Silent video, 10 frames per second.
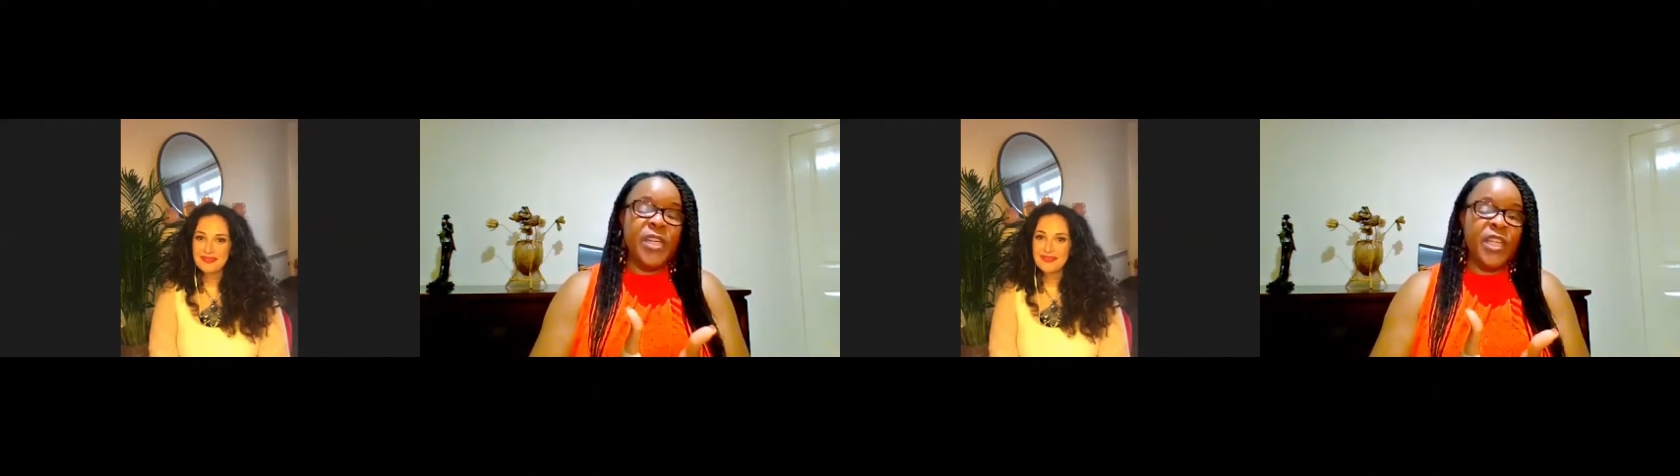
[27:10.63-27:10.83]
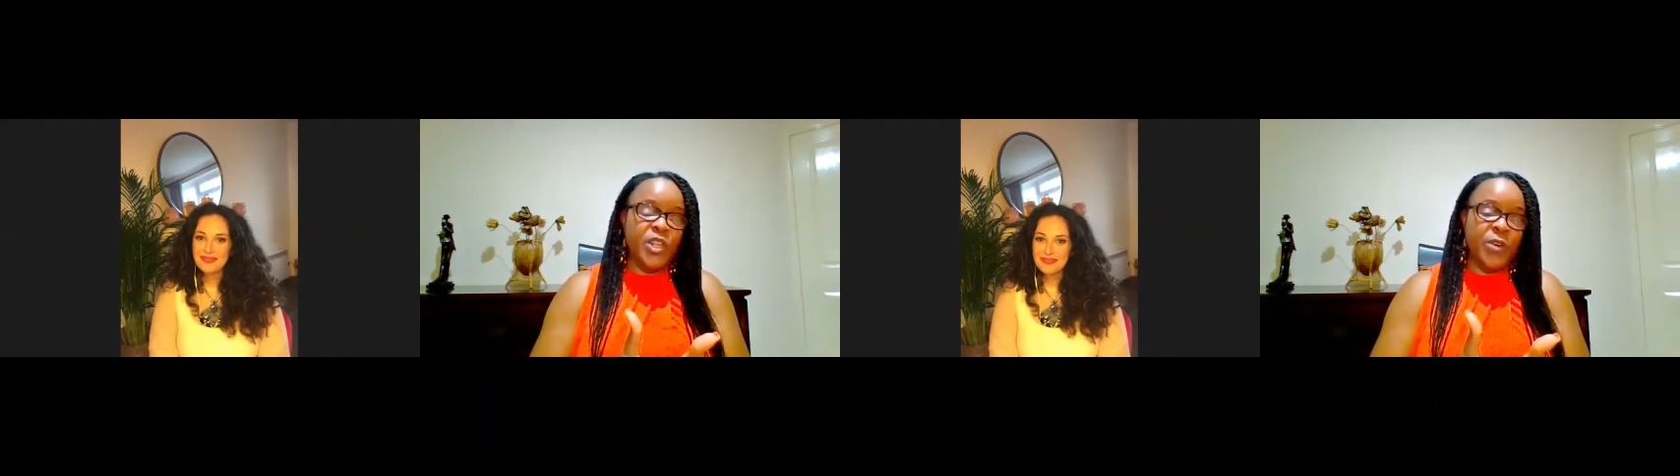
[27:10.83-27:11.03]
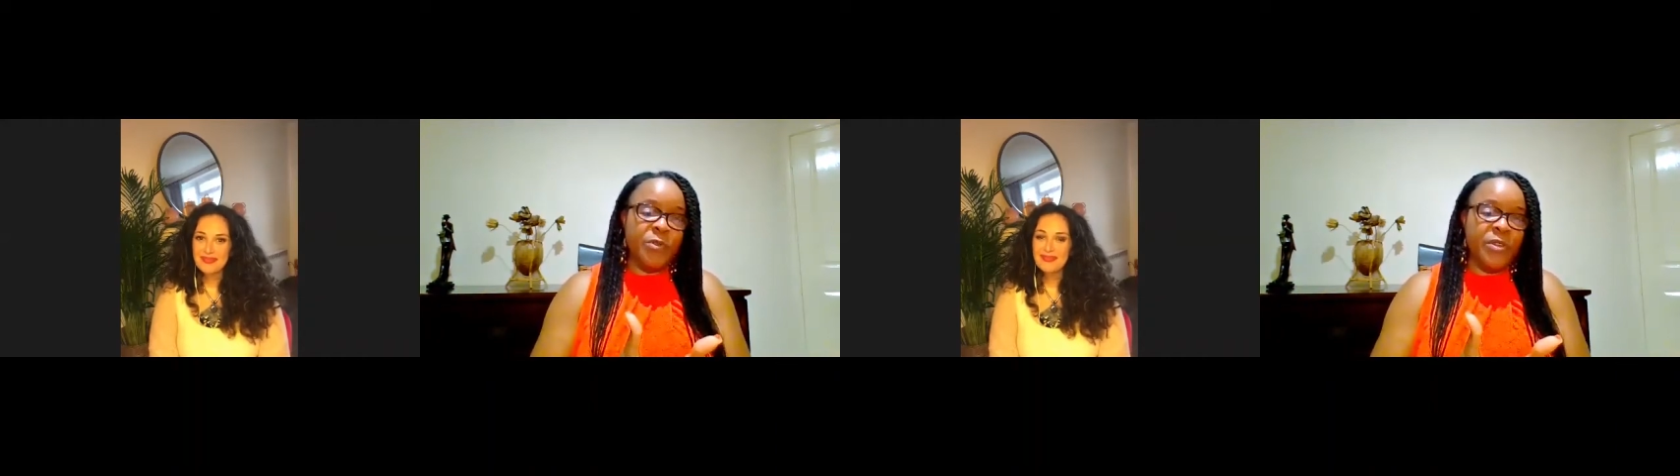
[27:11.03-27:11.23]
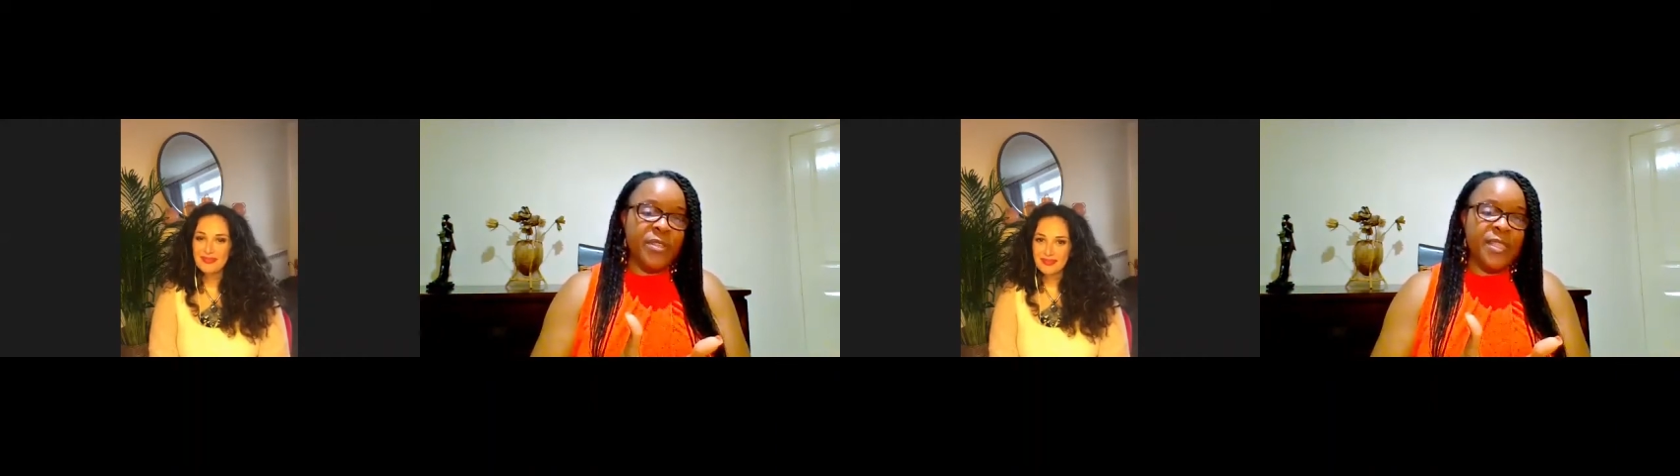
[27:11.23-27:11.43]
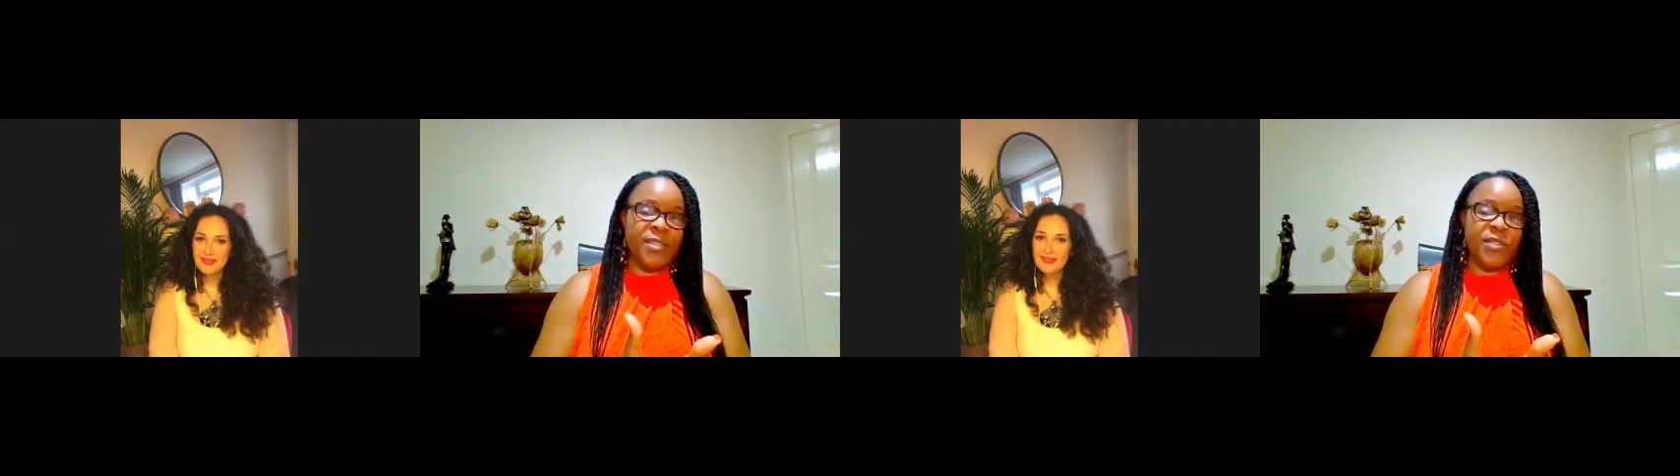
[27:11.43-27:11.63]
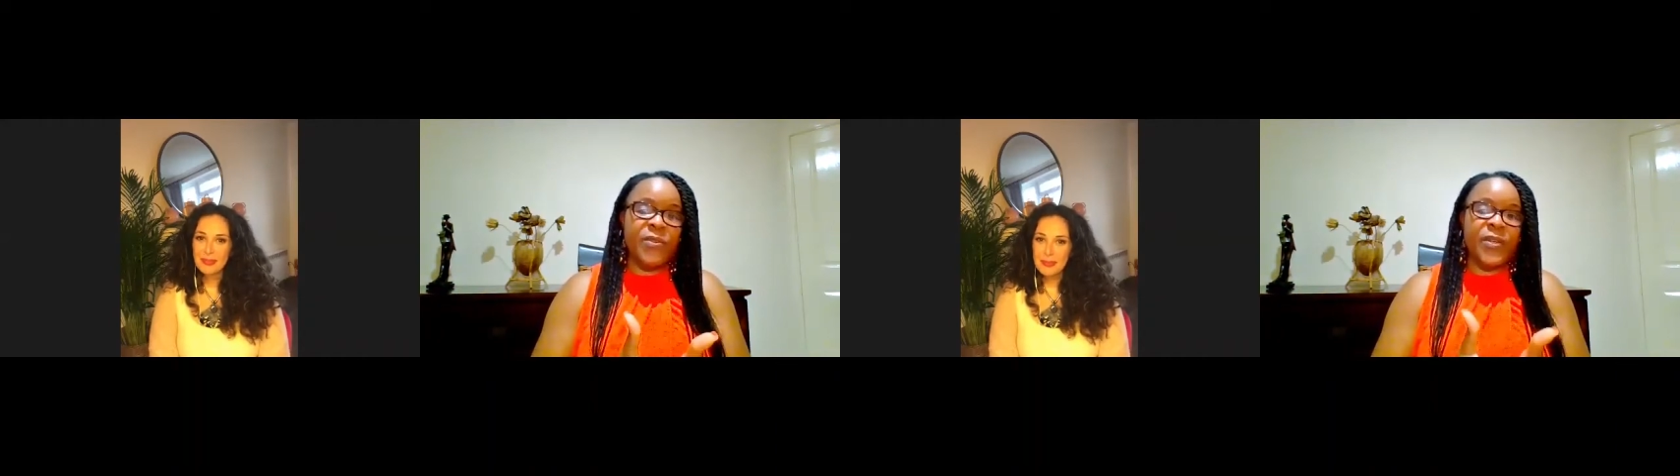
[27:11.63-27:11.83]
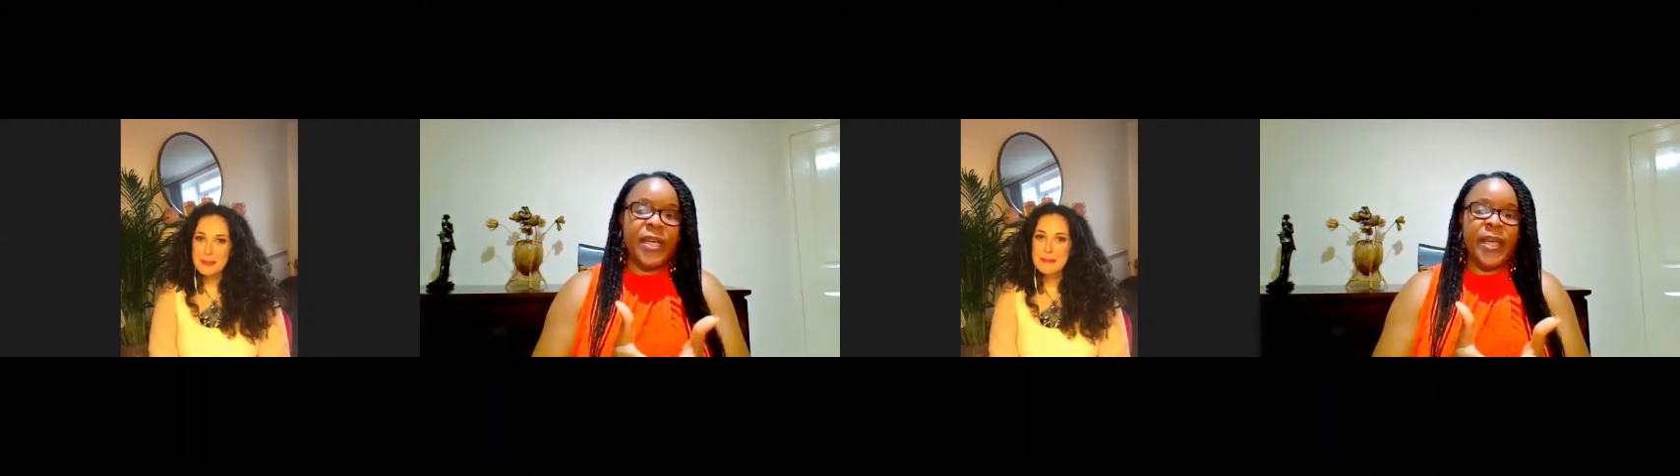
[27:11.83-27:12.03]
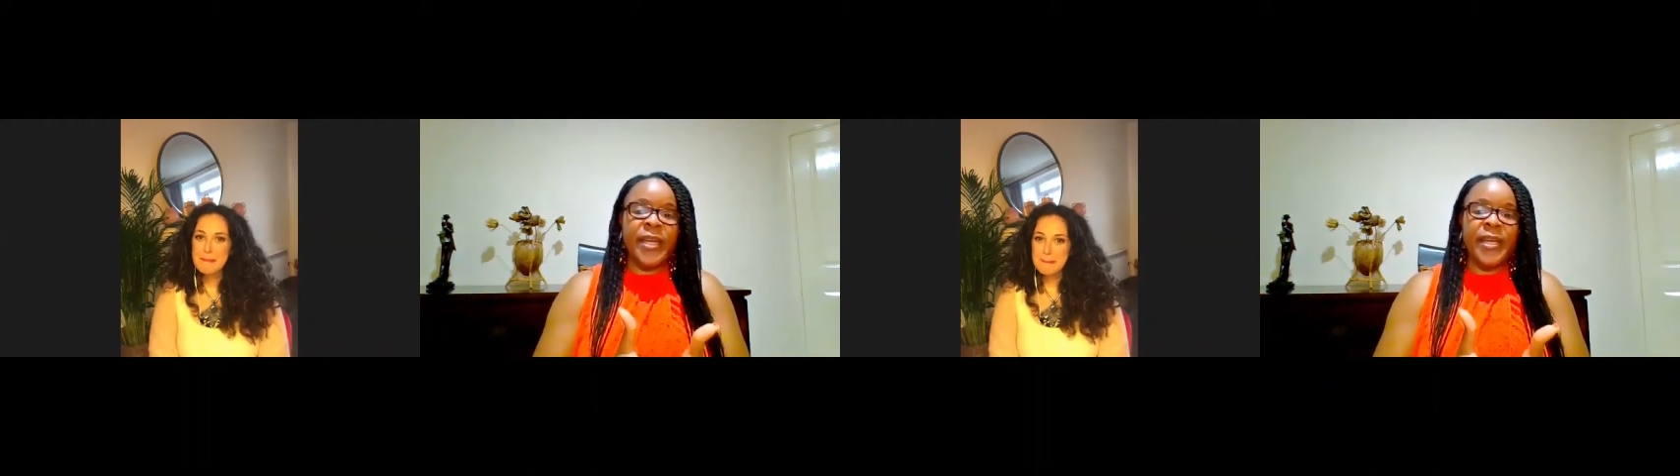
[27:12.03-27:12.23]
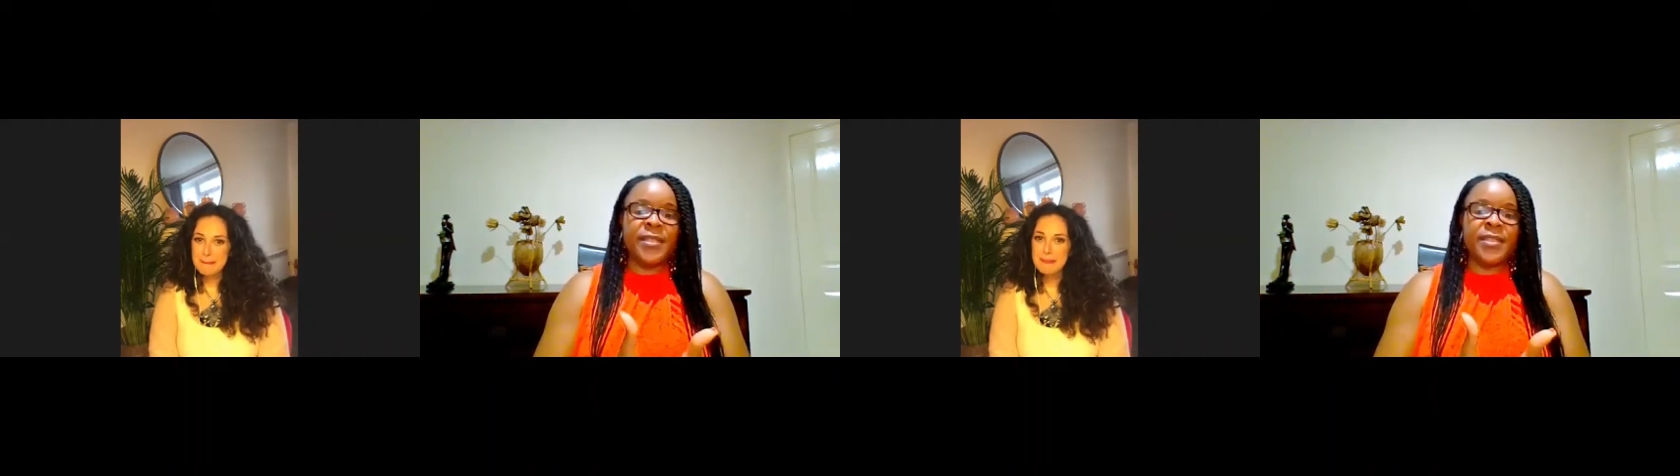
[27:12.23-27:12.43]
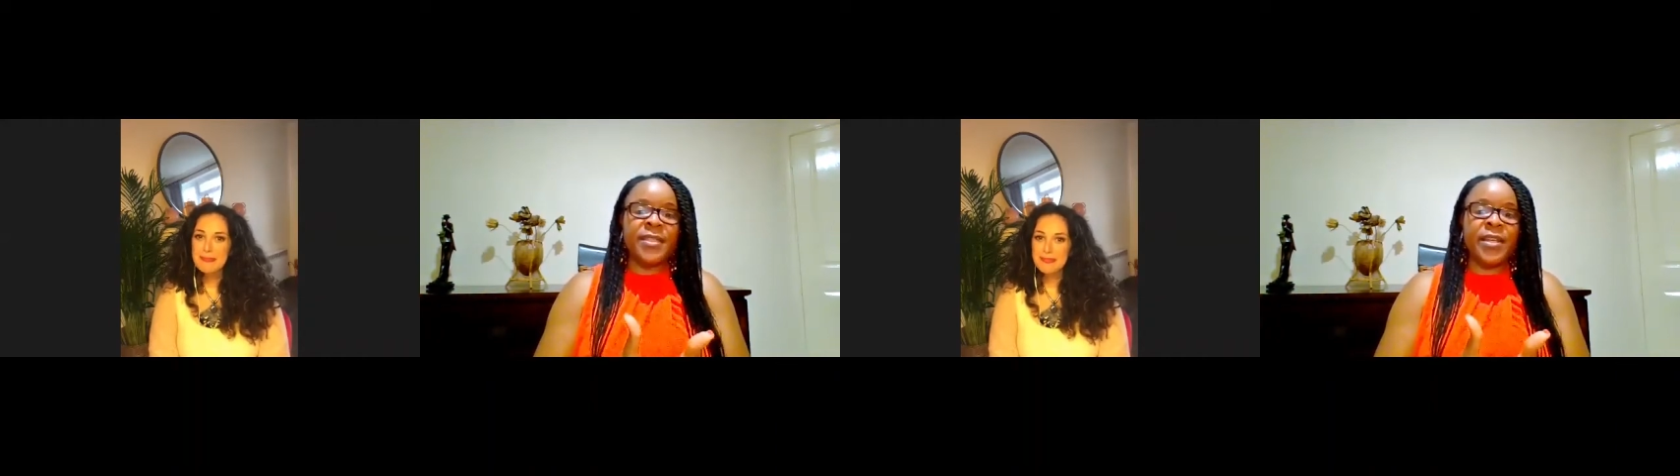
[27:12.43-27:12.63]
each of us, you know,
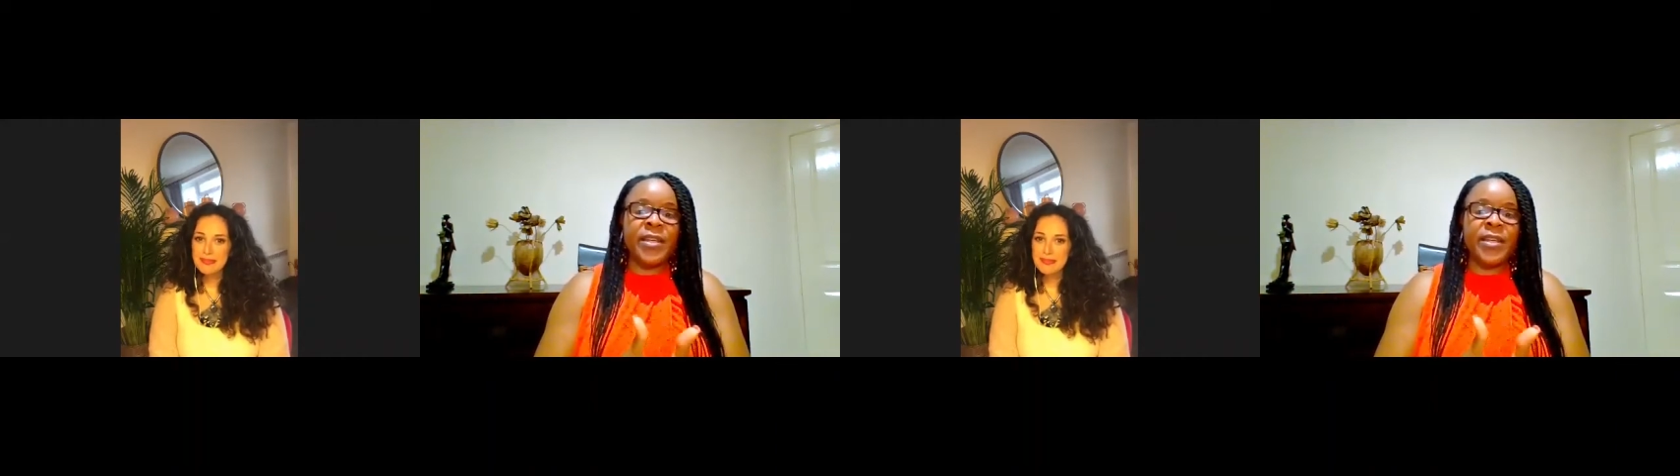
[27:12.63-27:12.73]
and